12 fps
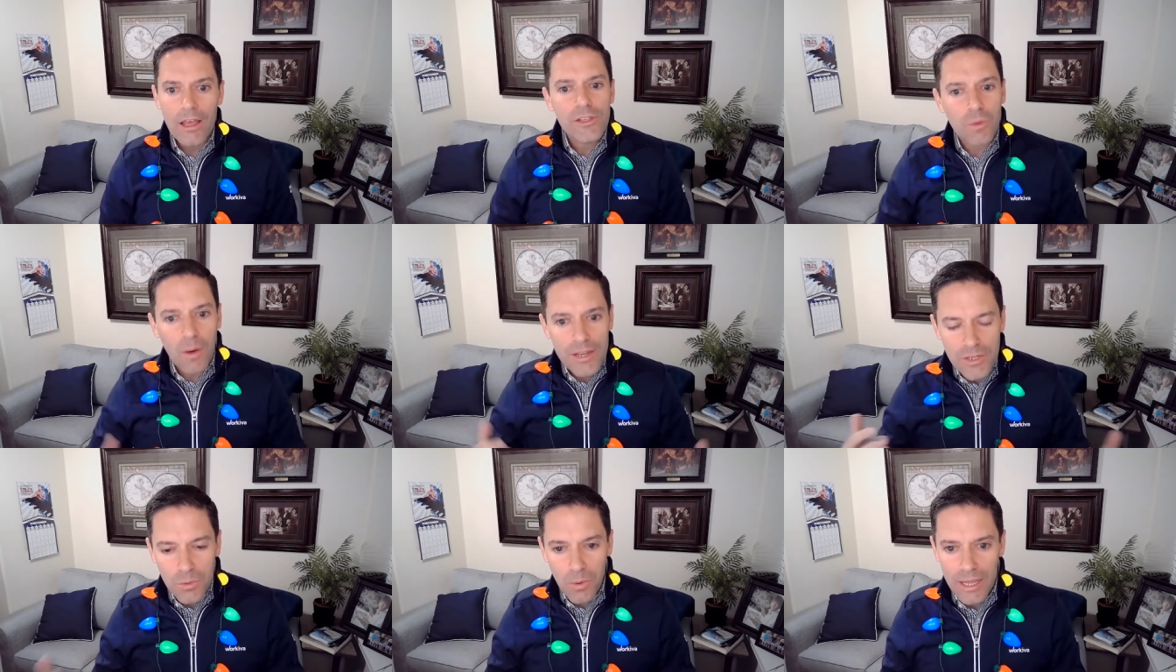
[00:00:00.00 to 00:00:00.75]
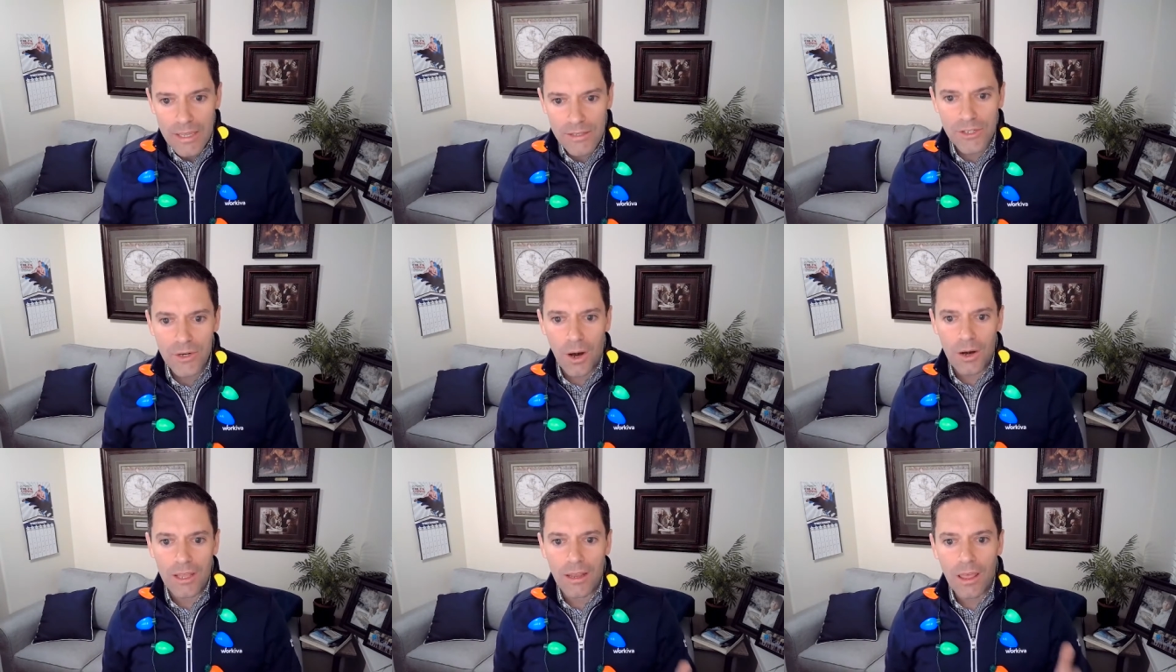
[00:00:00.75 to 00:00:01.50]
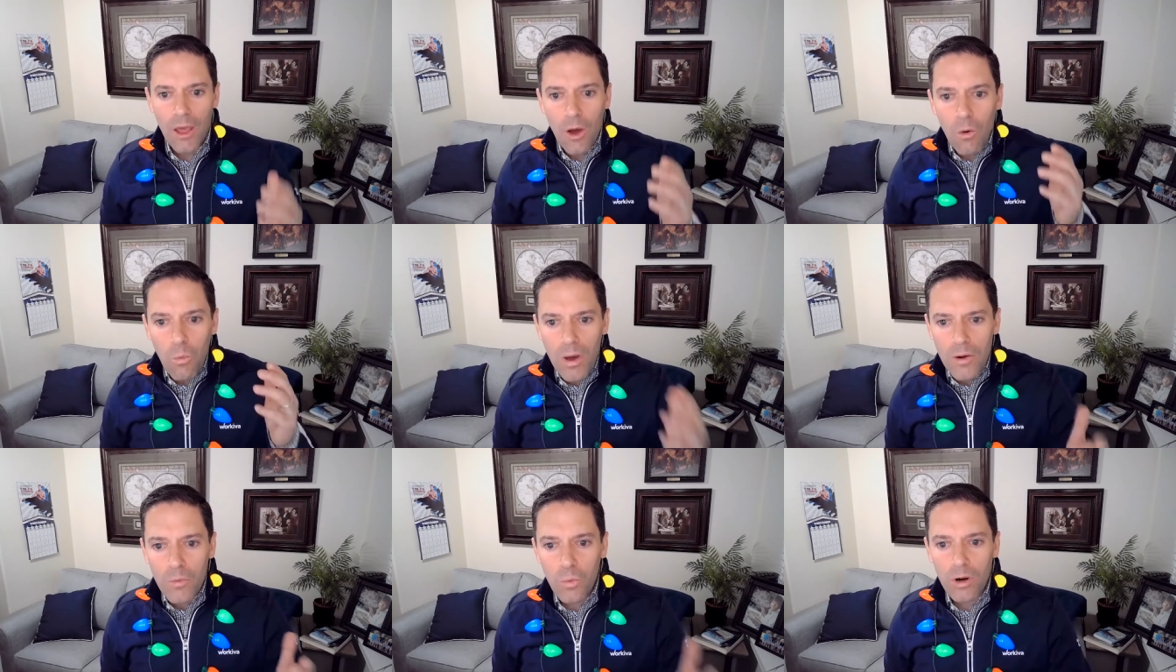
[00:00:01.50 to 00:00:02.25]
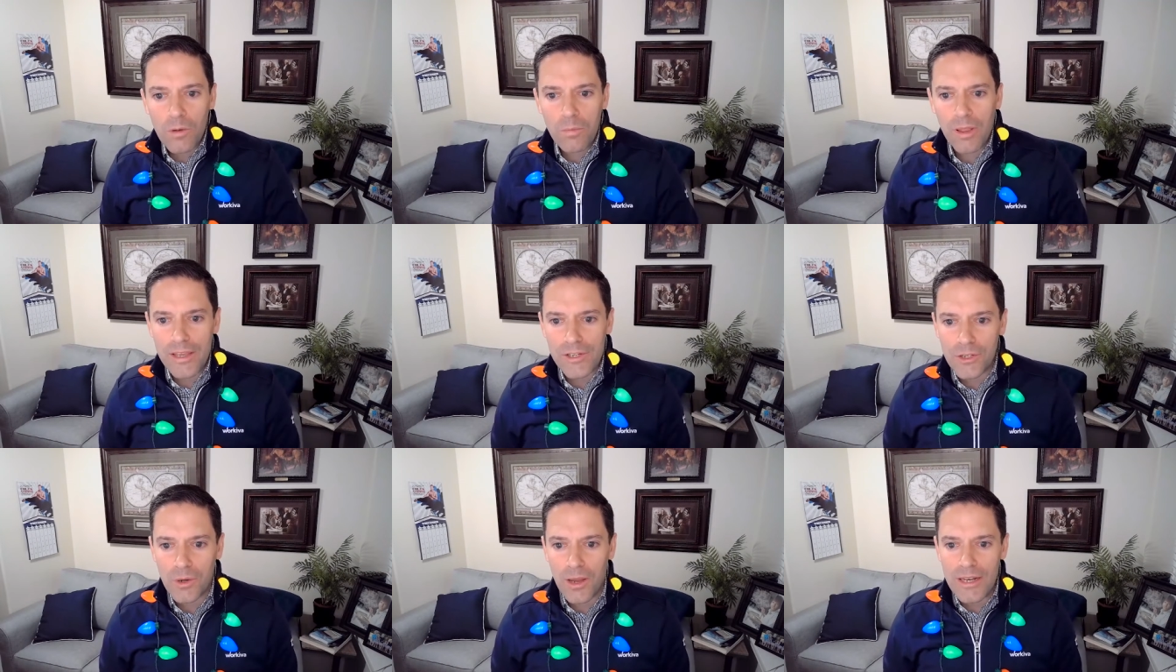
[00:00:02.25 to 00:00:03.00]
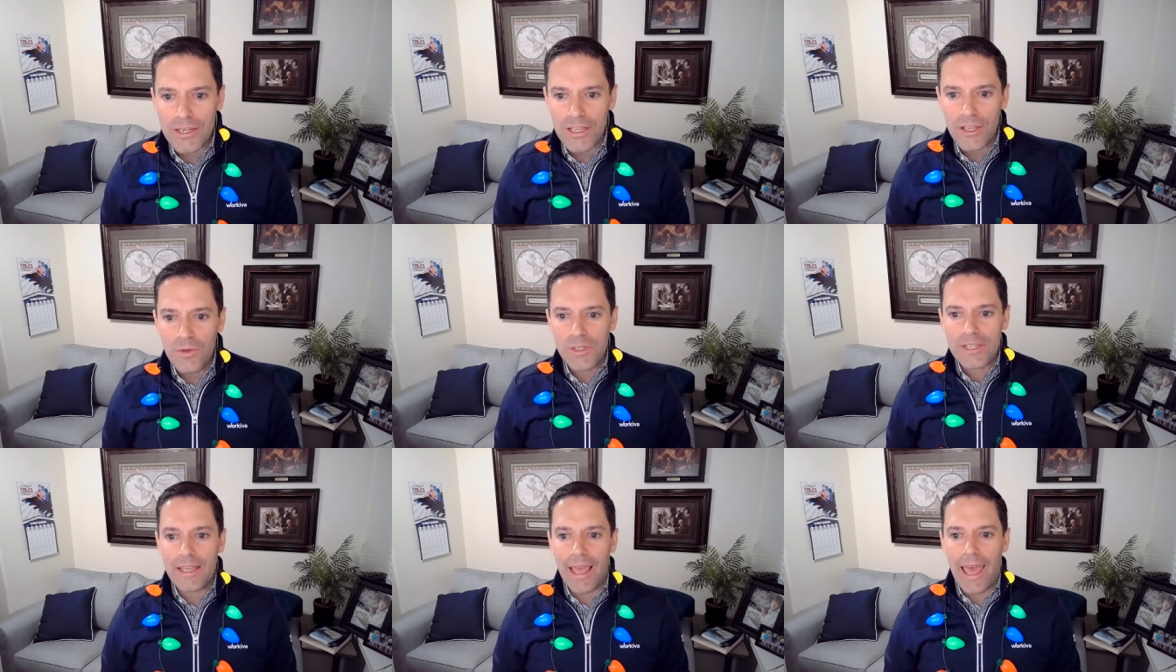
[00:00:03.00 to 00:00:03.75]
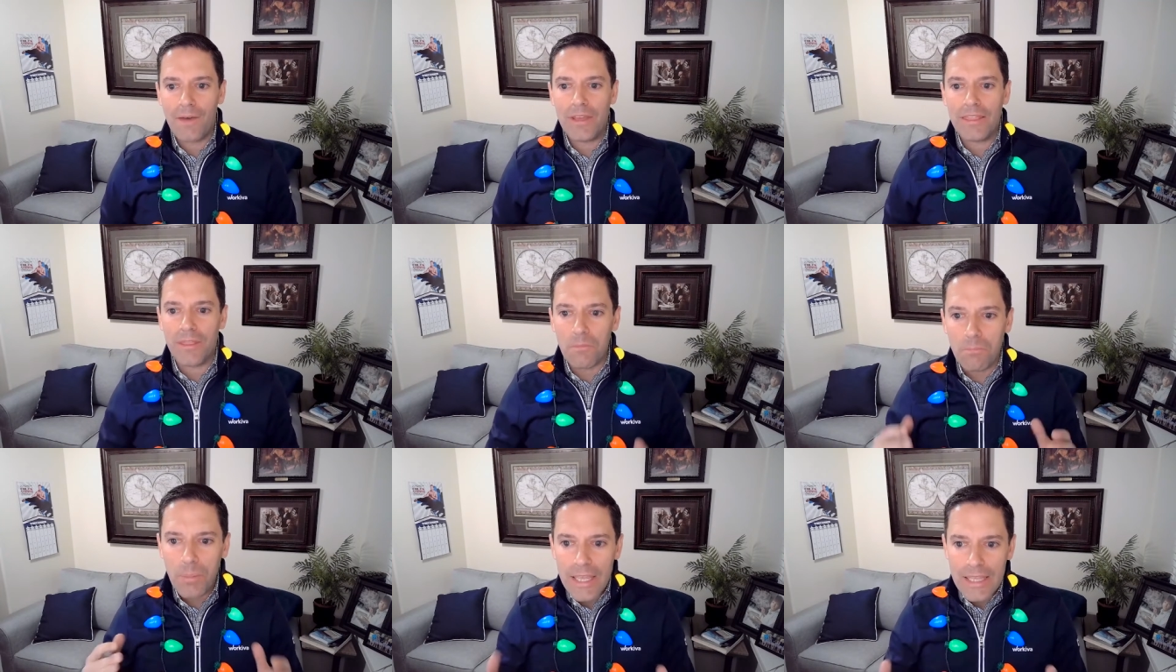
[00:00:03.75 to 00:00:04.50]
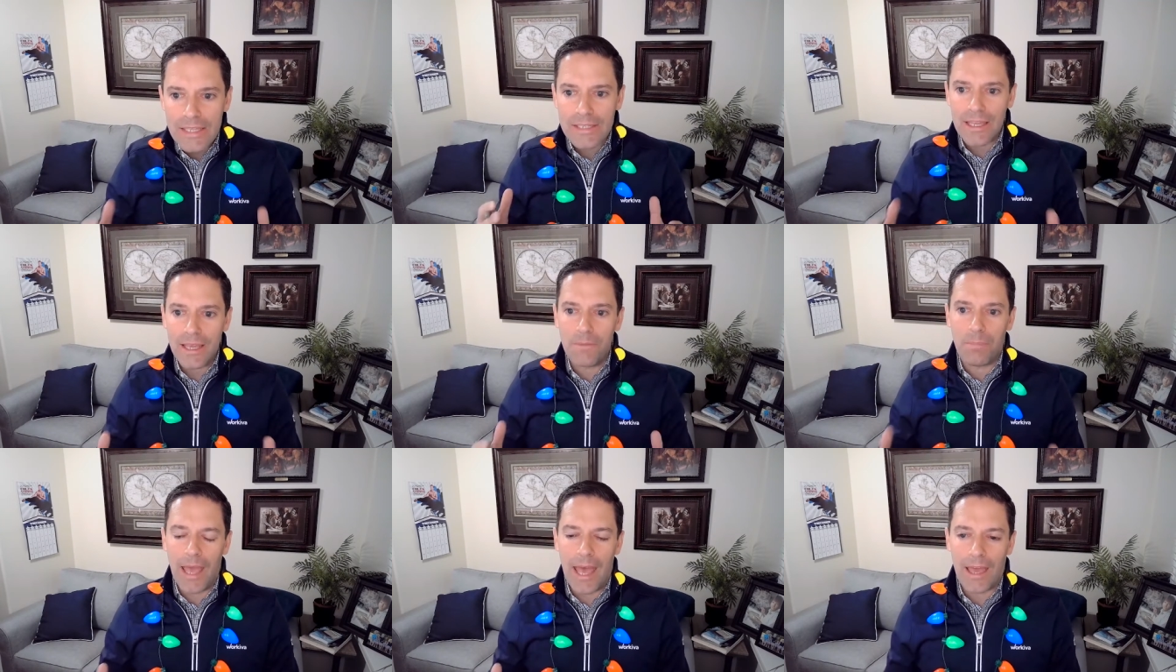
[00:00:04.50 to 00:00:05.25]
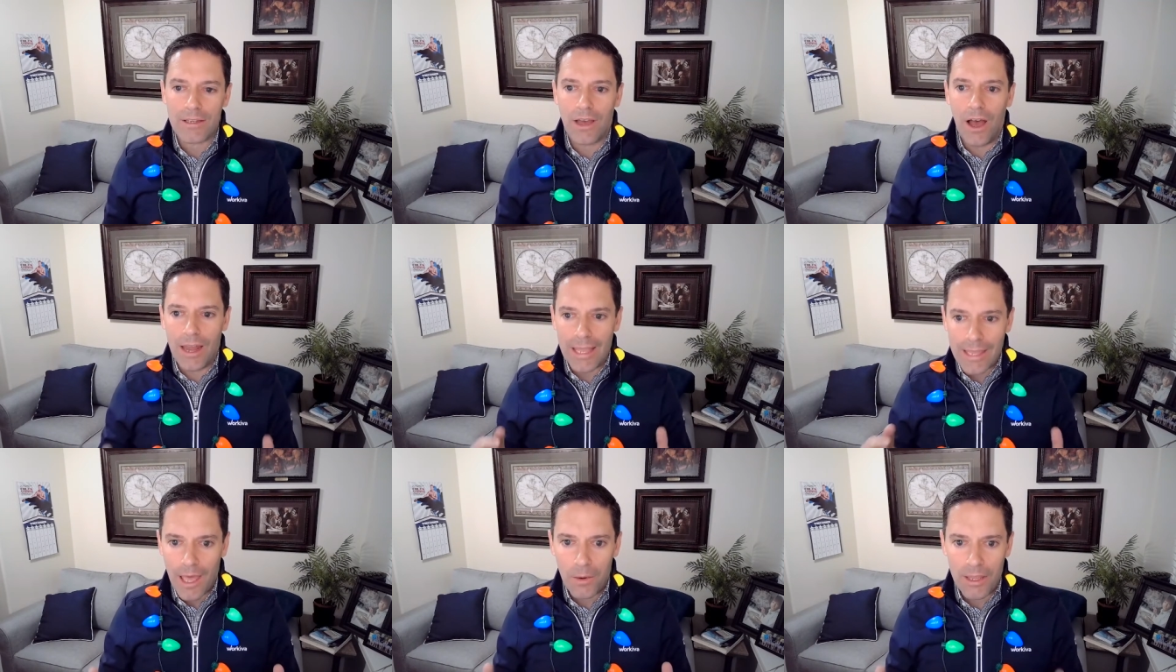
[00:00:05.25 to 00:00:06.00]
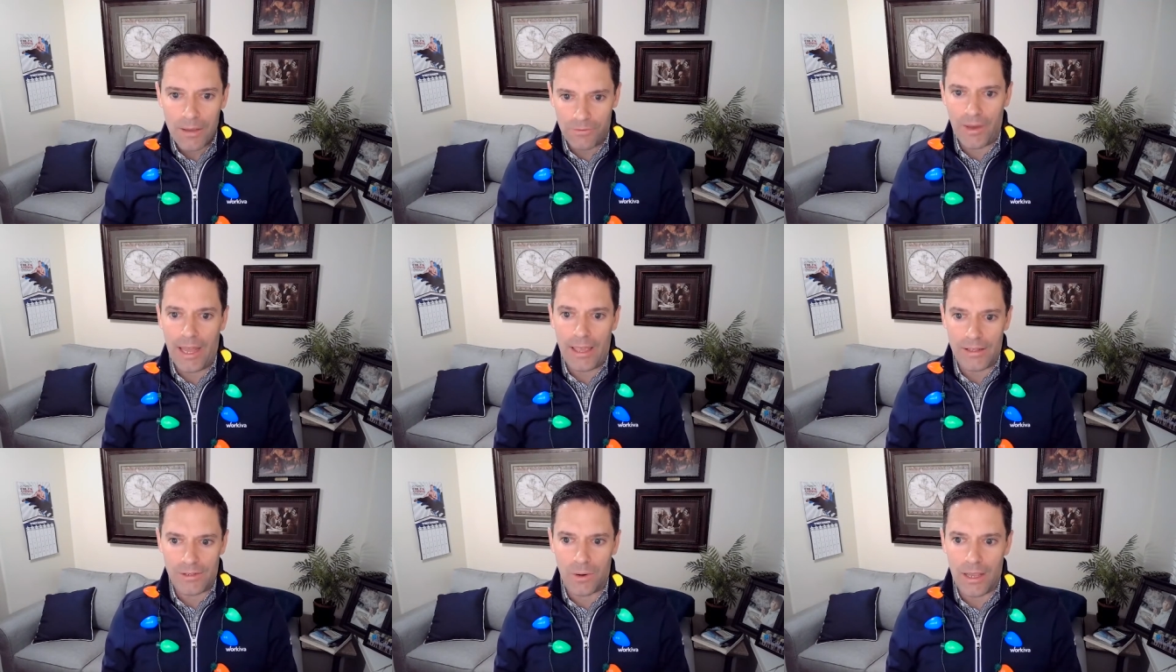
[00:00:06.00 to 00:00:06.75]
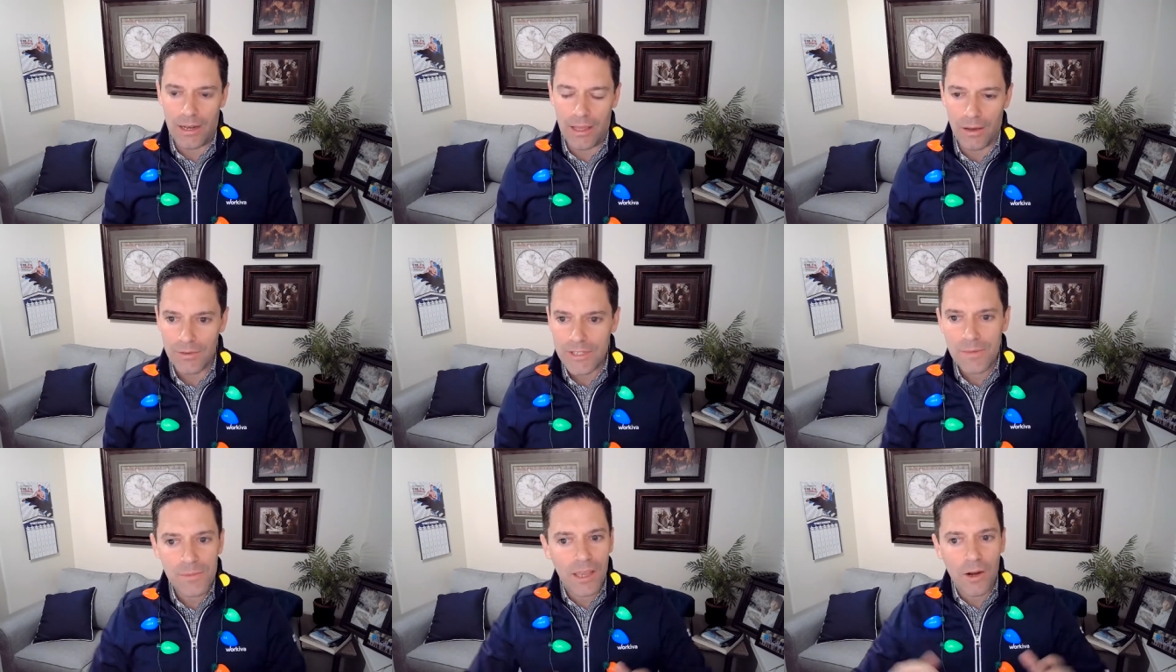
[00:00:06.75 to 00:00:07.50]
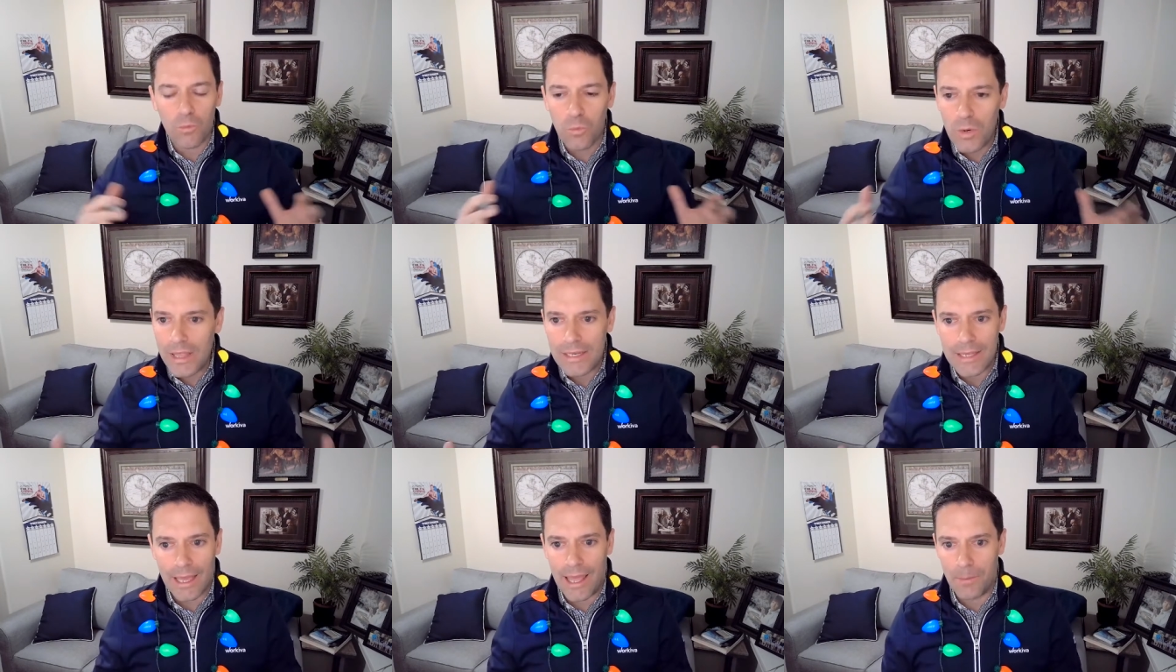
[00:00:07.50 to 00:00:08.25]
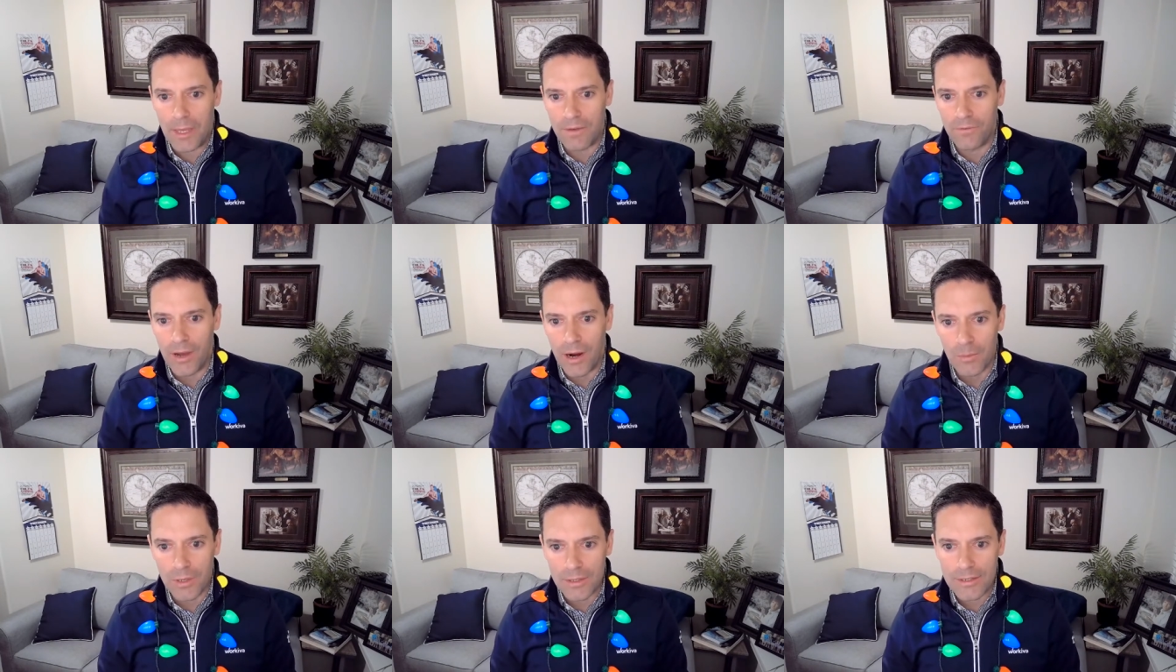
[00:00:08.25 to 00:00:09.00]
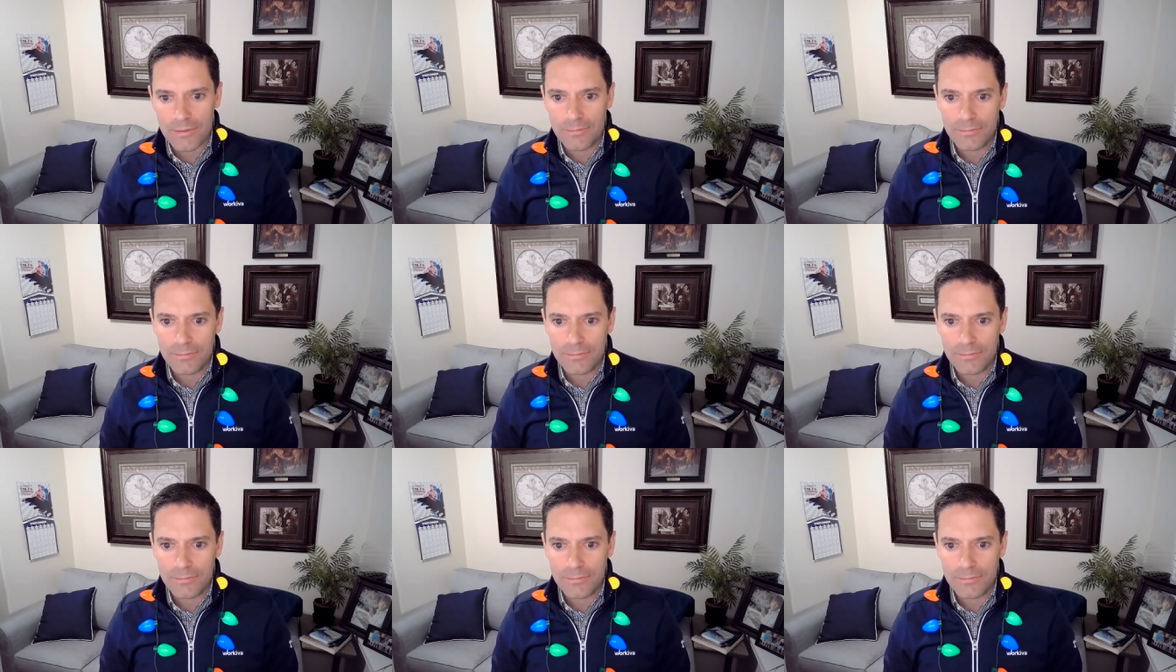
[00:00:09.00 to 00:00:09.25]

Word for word: So I just want to get started. What workplace trend do you see having the biggest impact on accounting and finance right now? Seems like a really dynamic environment.